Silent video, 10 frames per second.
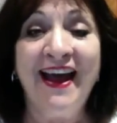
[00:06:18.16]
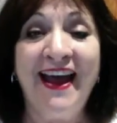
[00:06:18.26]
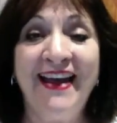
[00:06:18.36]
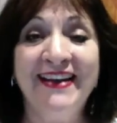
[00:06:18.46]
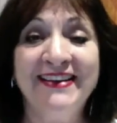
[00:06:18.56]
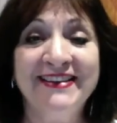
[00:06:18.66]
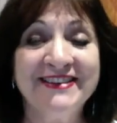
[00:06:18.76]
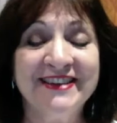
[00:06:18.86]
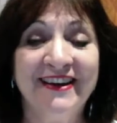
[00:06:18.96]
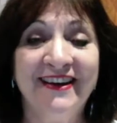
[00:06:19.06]
And
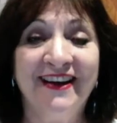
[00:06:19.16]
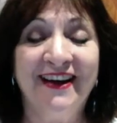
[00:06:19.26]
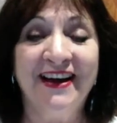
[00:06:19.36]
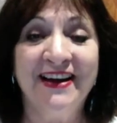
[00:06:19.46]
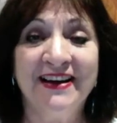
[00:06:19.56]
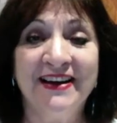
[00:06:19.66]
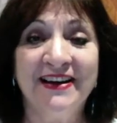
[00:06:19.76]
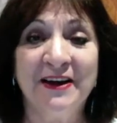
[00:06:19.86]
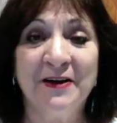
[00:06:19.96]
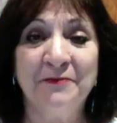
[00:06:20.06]

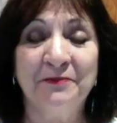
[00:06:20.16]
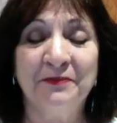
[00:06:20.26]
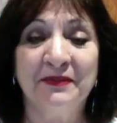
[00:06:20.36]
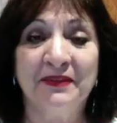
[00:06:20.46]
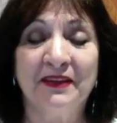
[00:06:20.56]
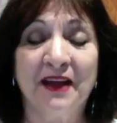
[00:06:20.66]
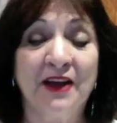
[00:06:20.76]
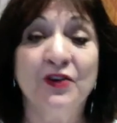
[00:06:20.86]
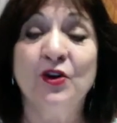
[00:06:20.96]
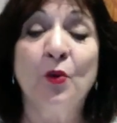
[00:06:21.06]
I
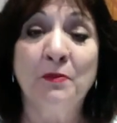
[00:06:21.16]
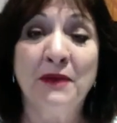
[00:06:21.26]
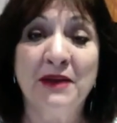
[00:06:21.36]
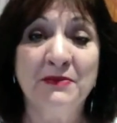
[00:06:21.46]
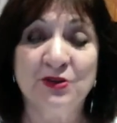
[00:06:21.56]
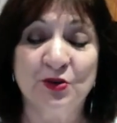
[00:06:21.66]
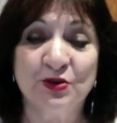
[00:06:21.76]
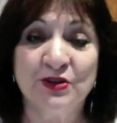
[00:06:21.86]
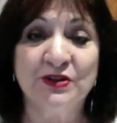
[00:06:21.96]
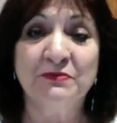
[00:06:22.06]
don't know what made me talk
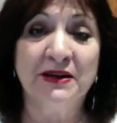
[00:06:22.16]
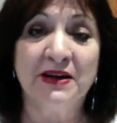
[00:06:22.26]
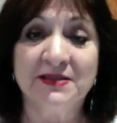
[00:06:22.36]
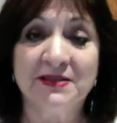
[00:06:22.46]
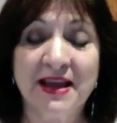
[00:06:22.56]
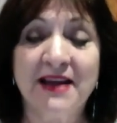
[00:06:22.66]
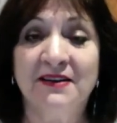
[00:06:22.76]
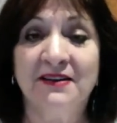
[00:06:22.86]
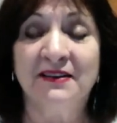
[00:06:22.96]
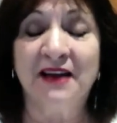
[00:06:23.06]
to them, but I sat
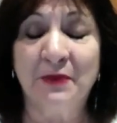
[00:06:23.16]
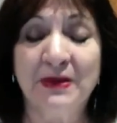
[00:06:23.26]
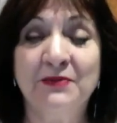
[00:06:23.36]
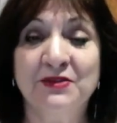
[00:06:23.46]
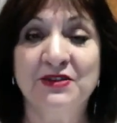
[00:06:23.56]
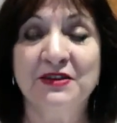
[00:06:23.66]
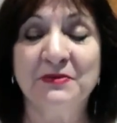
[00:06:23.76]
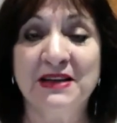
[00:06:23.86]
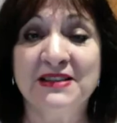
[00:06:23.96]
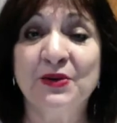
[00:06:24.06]
and I went up to them
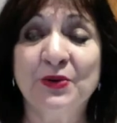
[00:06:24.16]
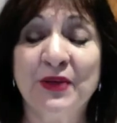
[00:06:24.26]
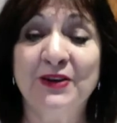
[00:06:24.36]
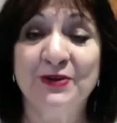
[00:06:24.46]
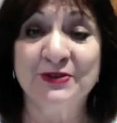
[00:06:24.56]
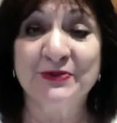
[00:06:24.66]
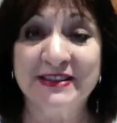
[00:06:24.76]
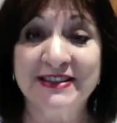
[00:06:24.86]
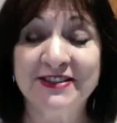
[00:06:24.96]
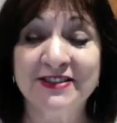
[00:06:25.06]
and I said, oh, that looks
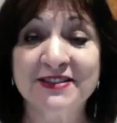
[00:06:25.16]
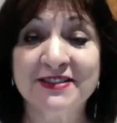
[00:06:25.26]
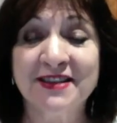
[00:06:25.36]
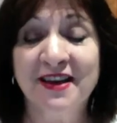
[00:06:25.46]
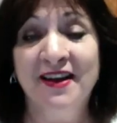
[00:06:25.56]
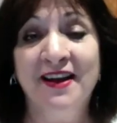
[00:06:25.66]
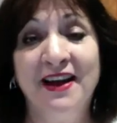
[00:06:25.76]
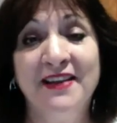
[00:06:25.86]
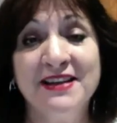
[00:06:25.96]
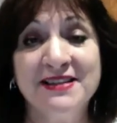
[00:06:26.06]
delicious.
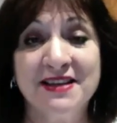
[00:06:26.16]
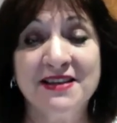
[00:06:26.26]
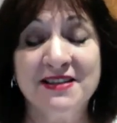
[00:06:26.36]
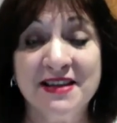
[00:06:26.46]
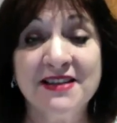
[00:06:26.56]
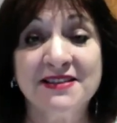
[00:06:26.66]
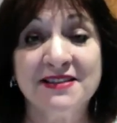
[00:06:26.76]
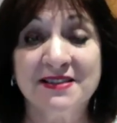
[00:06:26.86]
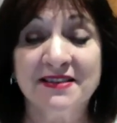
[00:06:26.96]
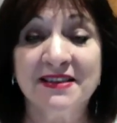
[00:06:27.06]
And they said,
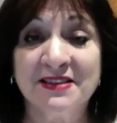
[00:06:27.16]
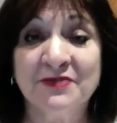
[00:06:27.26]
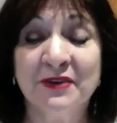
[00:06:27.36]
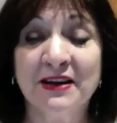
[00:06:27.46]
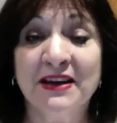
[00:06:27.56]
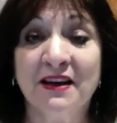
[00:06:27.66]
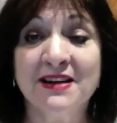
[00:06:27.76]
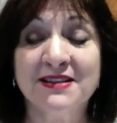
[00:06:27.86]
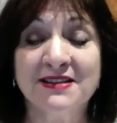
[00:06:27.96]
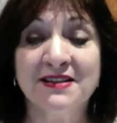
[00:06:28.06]
yes, it's really
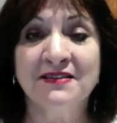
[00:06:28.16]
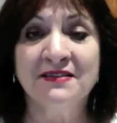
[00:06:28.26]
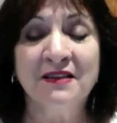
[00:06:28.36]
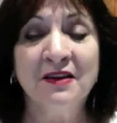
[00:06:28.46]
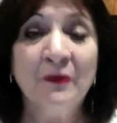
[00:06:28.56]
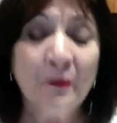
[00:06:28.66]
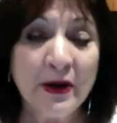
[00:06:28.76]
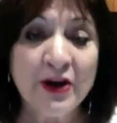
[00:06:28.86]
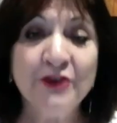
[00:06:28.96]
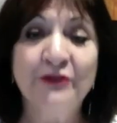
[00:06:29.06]
nice. And where
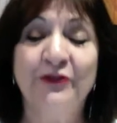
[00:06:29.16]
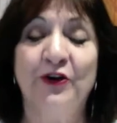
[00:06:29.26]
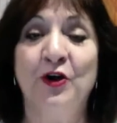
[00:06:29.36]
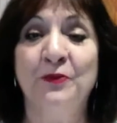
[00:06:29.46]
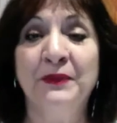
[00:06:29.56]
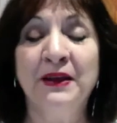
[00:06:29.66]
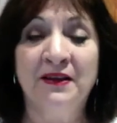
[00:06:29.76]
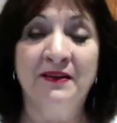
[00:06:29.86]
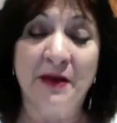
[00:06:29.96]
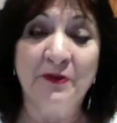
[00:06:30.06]
are you from?
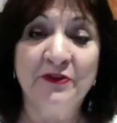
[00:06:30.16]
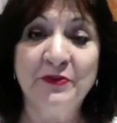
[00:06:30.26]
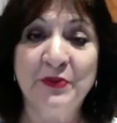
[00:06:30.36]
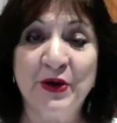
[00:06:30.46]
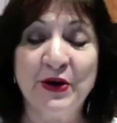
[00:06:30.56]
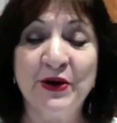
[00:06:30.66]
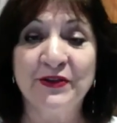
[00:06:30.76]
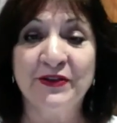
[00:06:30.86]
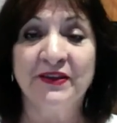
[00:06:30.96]
They were from Perth.